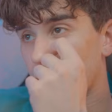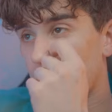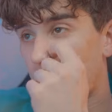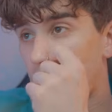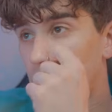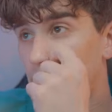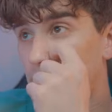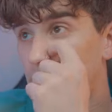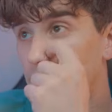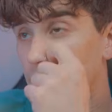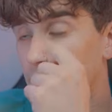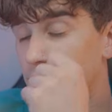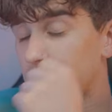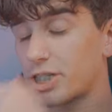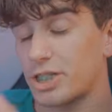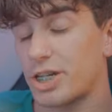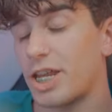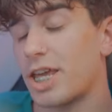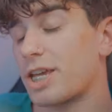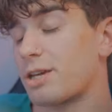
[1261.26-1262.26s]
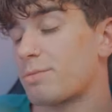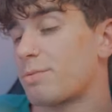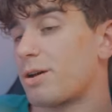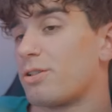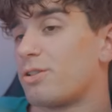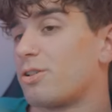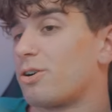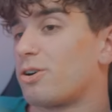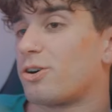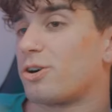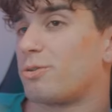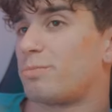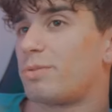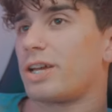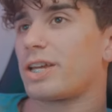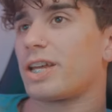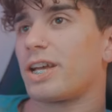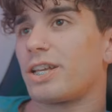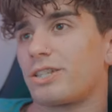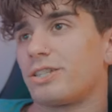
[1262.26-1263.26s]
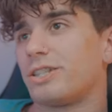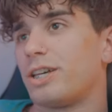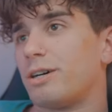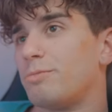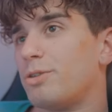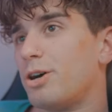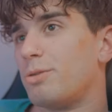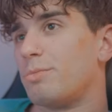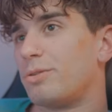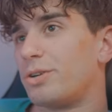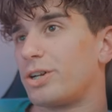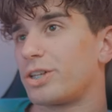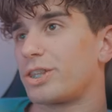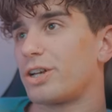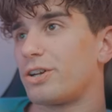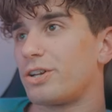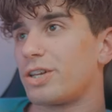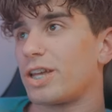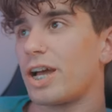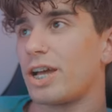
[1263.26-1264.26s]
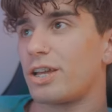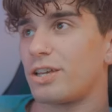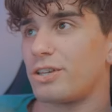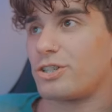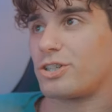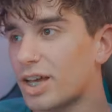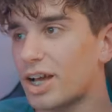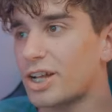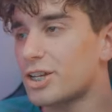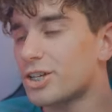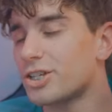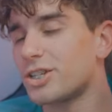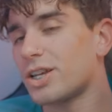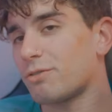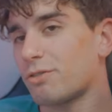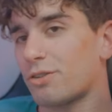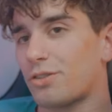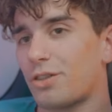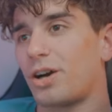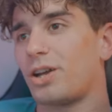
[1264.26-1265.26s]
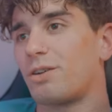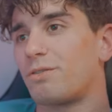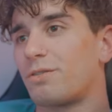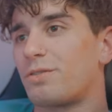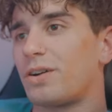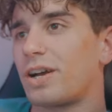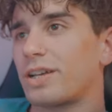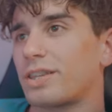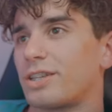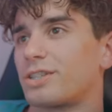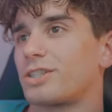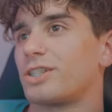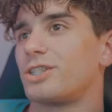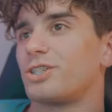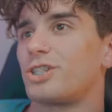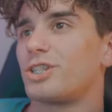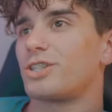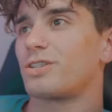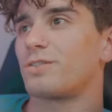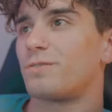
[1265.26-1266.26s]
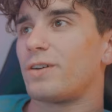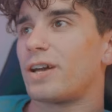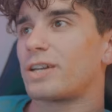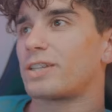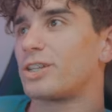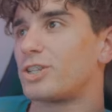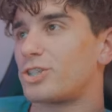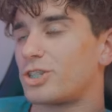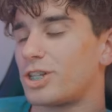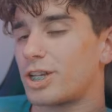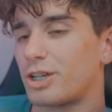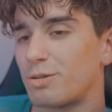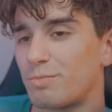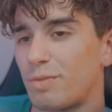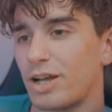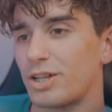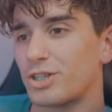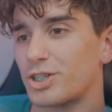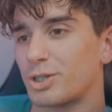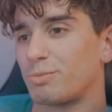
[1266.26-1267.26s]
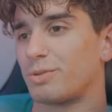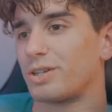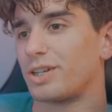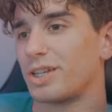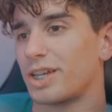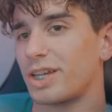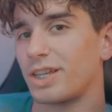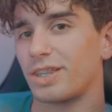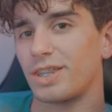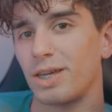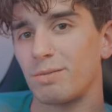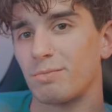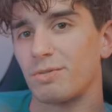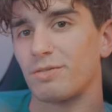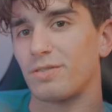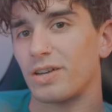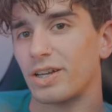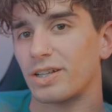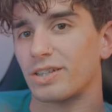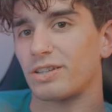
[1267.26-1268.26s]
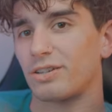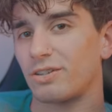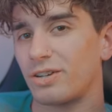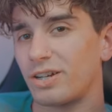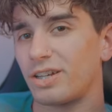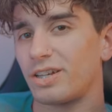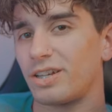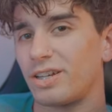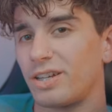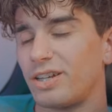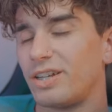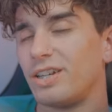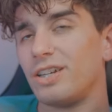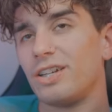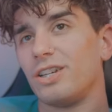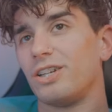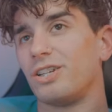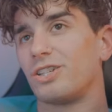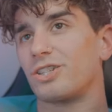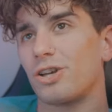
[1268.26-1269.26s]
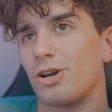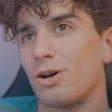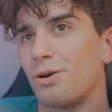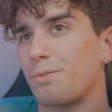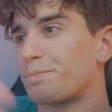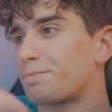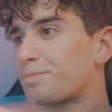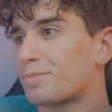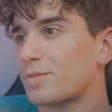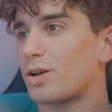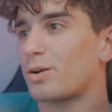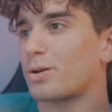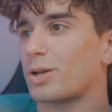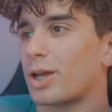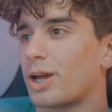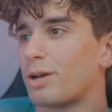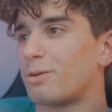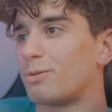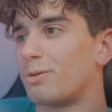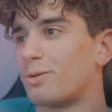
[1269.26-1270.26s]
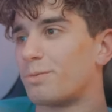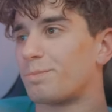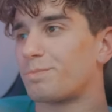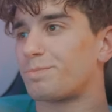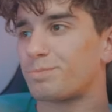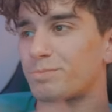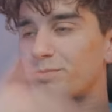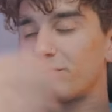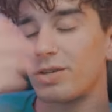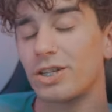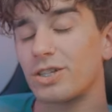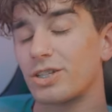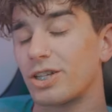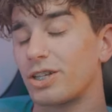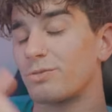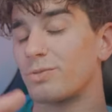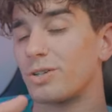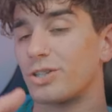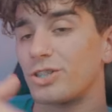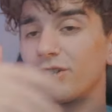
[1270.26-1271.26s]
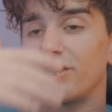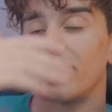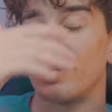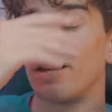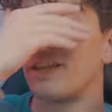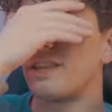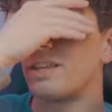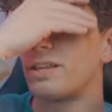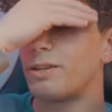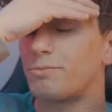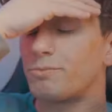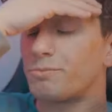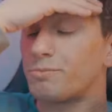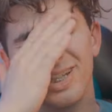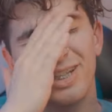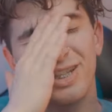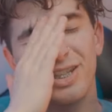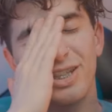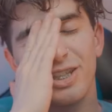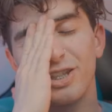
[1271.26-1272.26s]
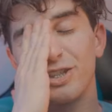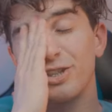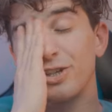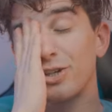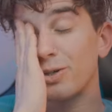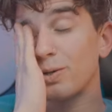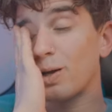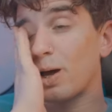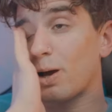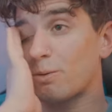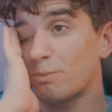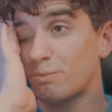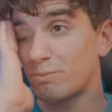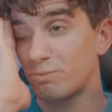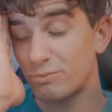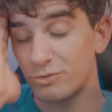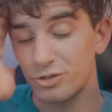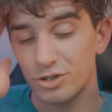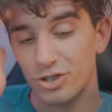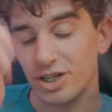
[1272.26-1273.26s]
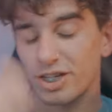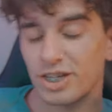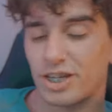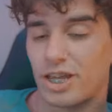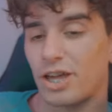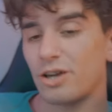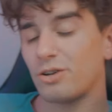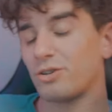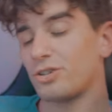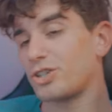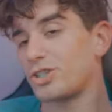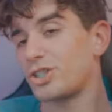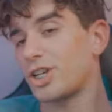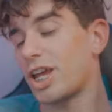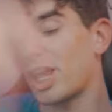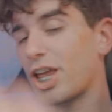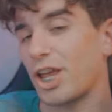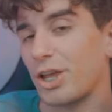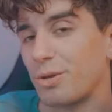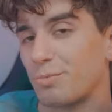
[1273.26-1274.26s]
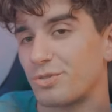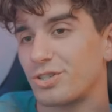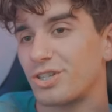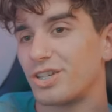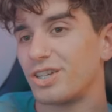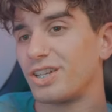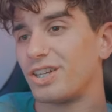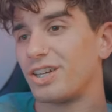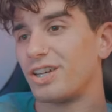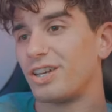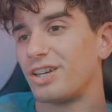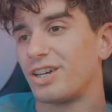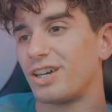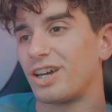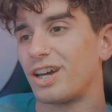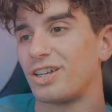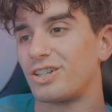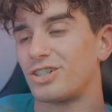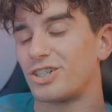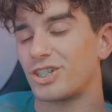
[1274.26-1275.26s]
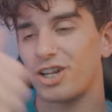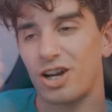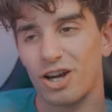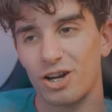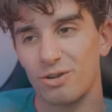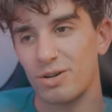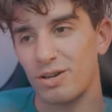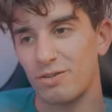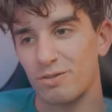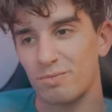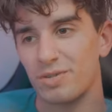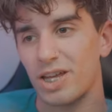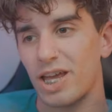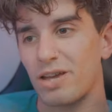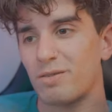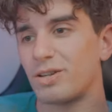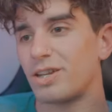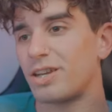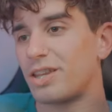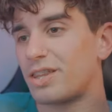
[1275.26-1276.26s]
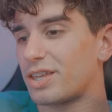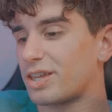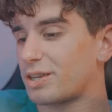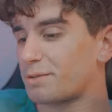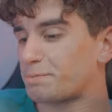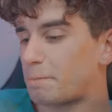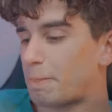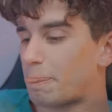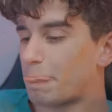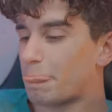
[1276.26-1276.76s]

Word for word: time then snake him hella hard but i guess in that moment right there yeah I, I just never thought of the fact that since she's infected she could bite someone and get them infected right so okay well makes sense why she did it then and then they took her out she killed james and she got away from david and then